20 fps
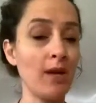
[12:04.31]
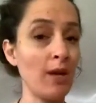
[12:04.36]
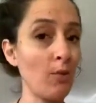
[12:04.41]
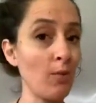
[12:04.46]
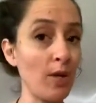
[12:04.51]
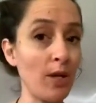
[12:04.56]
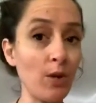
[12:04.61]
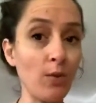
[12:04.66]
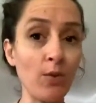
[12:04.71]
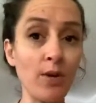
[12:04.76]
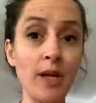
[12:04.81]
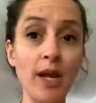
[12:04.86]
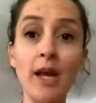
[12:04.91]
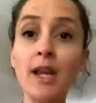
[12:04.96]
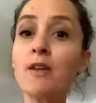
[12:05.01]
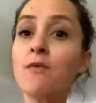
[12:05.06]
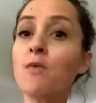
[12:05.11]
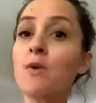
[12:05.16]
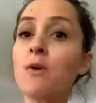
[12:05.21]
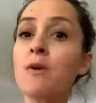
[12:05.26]
like, we're
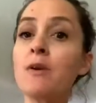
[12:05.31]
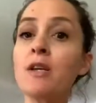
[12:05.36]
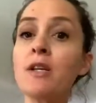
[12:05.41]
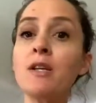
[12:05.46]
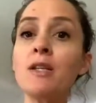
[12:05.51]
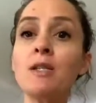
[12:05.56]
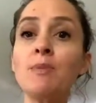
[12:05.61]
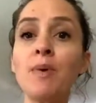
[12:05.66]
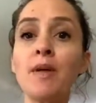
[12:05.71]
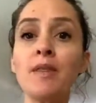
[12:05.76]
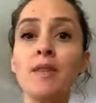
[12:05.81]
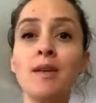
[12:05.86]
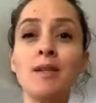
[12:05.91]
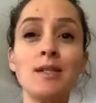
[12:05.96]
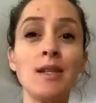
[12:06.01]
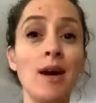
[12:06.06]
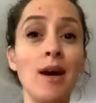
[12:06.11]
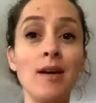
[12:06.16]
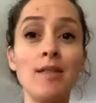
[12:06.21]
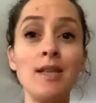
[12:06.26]
creative warriors, but
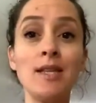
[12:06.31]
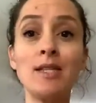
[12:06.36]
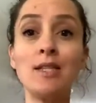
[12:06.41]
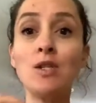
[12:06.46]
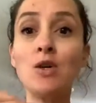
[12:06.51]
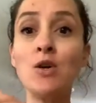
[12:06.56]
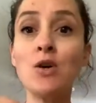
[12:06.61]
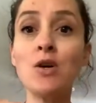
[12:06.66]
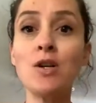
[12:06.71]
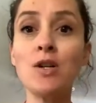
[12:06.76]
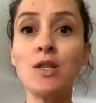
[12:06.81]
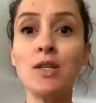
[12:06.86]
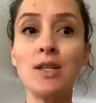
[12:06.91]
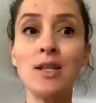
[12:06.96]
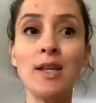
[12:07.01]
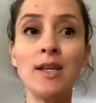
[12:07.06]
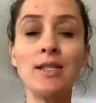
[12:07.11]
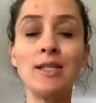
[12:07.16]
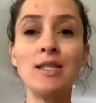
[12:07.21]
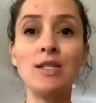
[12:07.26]
it's
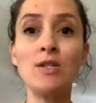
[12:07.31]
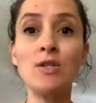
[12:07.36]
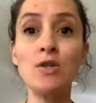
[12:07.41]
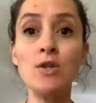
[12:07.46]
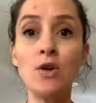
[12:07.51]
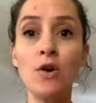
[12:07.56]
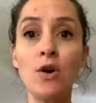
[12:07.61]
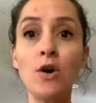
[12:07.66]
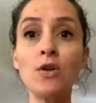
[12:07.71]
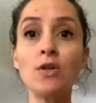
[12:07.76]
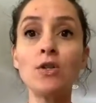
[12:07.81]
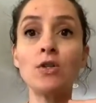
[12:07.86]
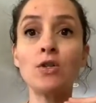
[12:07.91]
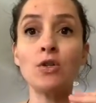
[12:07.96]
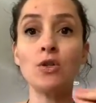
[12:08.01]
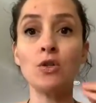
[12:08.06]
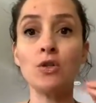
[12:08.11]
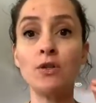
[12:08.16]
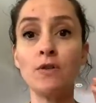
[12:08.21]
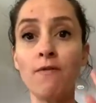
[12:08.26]
not
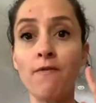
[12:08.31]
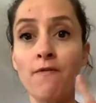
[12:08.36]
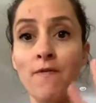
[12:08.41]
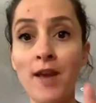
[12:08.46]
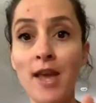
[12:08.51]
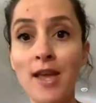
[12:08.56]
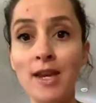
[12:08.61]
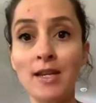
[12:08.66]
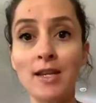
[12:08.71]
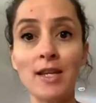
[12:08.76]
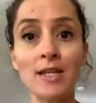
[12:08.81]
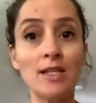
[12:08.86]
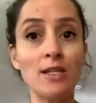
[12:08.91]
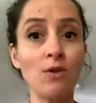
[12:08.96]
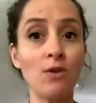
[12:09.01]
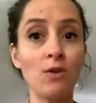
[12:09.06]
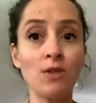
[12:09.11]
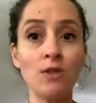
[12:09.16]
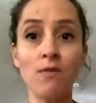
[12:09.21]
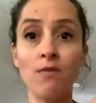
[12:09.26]
to defend, it's
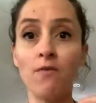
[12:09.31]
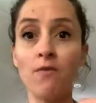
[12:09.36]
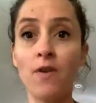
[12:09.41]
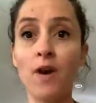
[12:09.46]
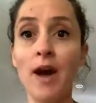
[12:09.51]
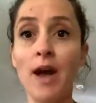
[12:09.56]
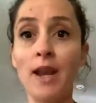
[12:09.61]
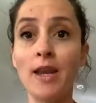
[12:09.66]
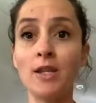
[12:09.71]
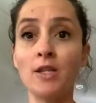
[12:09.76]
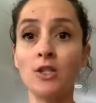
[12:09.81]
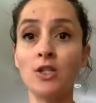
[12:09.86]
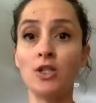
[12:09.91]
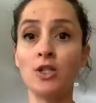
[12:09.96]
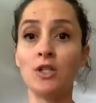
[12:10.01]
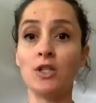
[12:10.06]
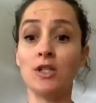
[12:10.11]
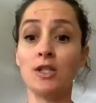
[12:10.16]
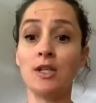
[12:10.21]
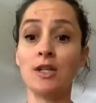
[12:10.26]
not to fight, it's
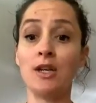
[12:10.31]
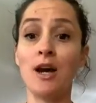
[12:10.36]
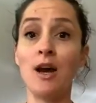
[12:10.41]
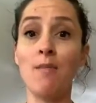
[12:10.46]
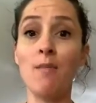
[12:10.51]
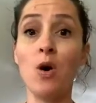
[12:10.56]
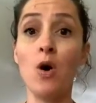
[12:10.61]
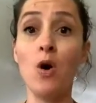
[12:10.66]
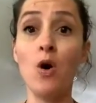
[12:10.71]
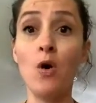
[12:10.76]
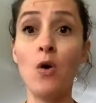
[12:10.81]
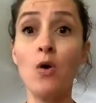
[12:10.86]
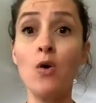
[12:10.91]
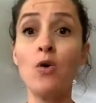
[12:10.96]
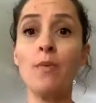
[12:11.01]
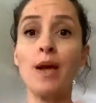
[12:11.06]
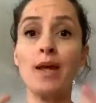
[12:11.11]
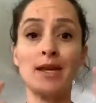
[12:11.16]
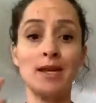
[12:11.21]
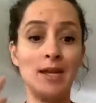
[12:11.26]
just to come
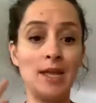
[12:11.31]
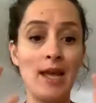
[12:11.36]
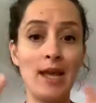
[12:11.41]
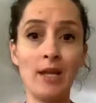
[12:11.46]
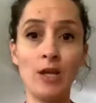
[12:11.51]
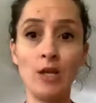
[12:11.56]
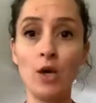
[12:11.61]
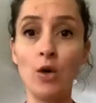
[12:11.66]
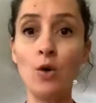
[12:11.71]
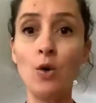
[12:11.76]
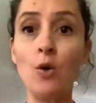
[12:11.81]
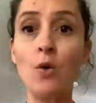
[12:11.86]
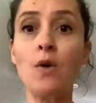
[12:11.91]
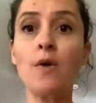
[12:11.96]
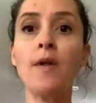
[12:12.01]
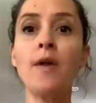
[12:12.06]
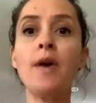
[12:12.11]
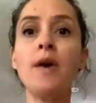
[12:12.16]
home and let go